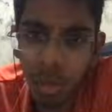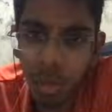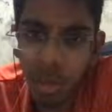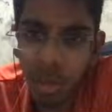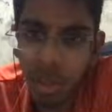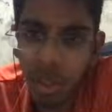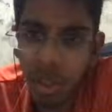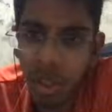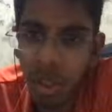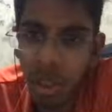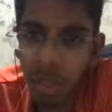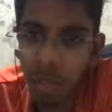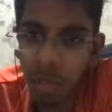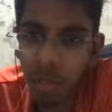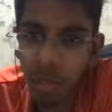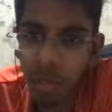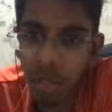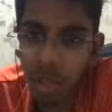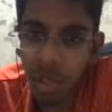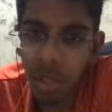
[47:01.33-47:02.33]
some
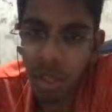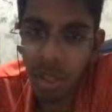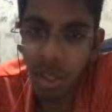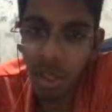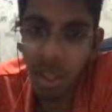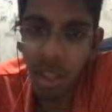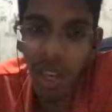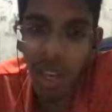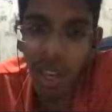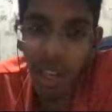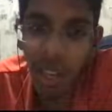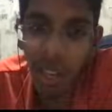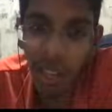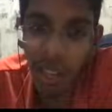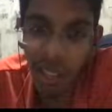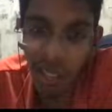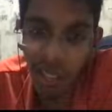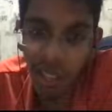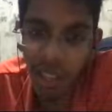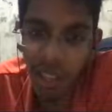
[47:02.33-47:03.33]
side, like
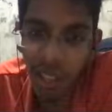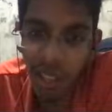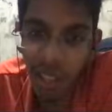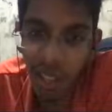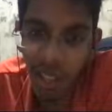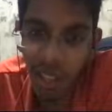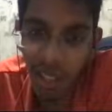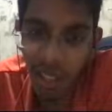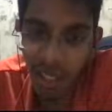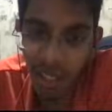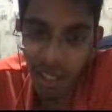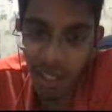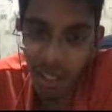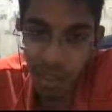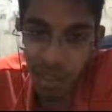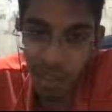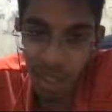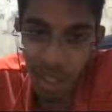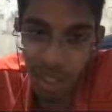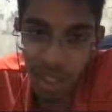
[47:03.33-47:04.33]
yeah, attacking here
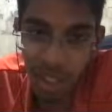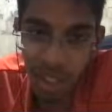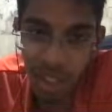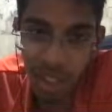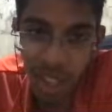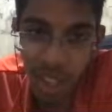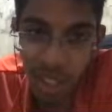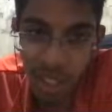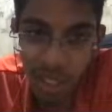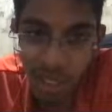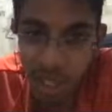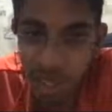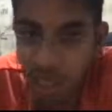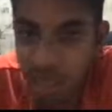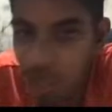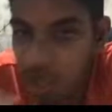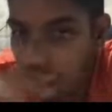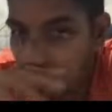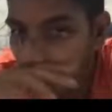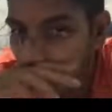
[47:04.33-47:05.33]
makes sense.